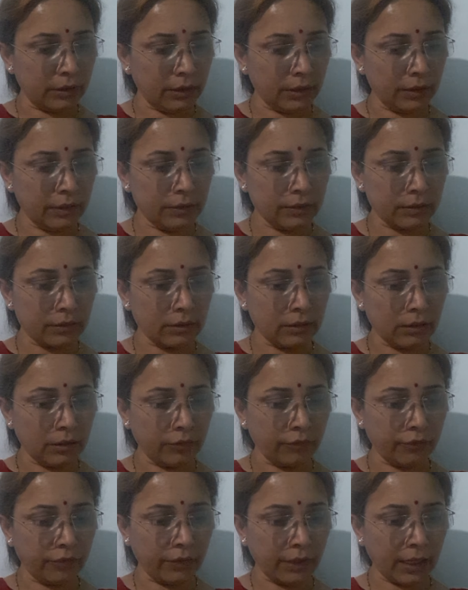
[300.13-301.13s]
is a
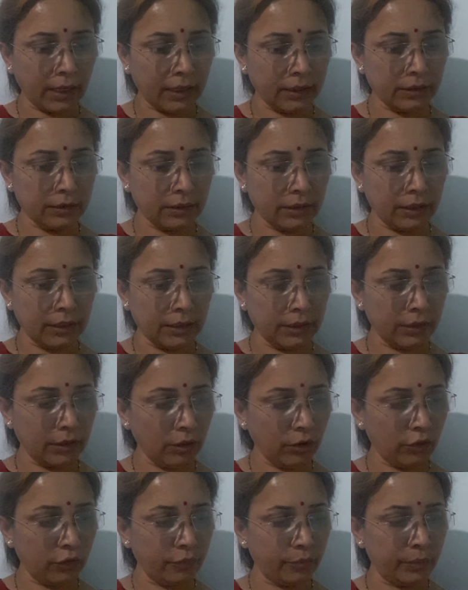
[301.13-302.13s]
flat
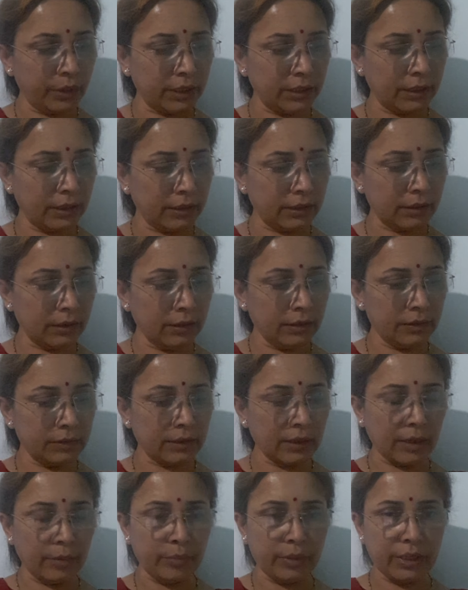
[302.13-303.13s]
area of material
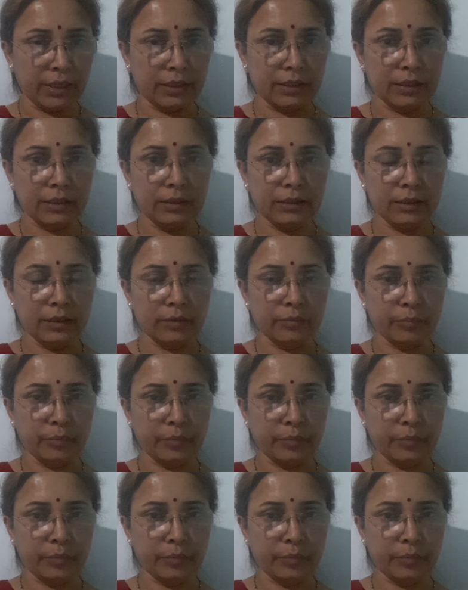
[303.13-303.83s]
is abraded in